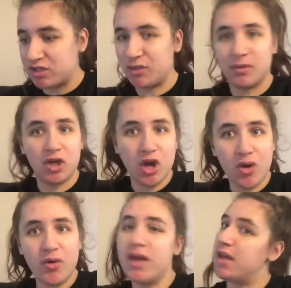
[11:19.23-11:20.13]
so I'm gonna
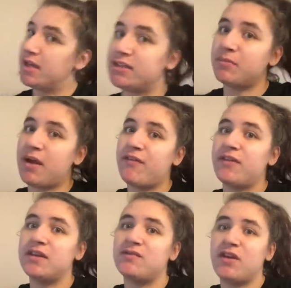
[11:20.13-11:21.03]
go, eat some
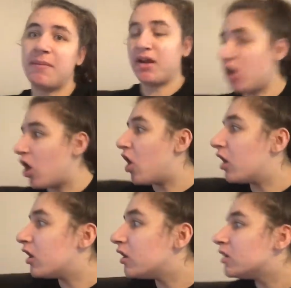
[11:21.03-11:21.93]
breakfast, feed my
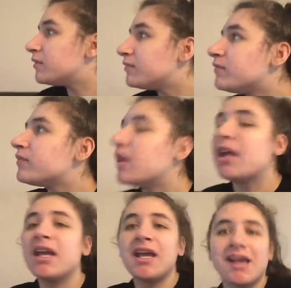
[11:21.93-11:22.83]
dog,
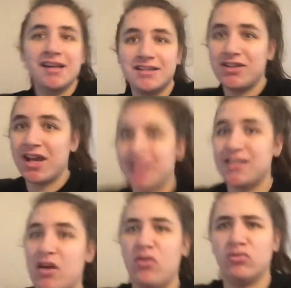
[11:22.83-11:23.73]
and see you
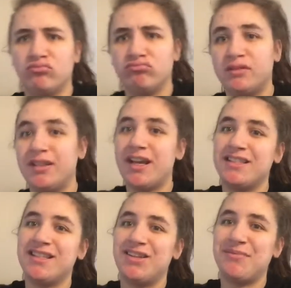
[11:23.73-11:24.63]
guys, oh, see you
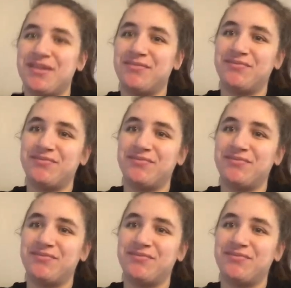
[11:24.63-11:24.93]
guys in a little bit.